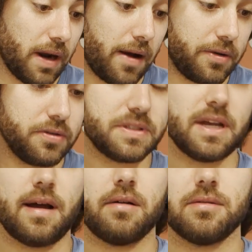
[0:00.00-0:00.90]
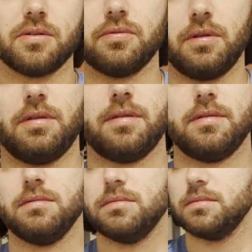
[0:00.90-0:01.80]
how you sound with
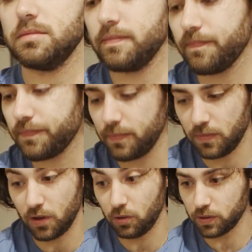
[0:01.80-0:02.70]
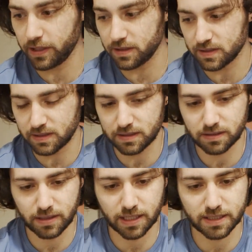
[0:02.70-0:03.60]
no latency,
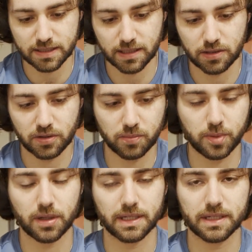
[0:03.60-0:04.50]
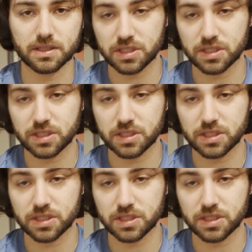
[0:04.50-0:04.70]
like I said, you can plug in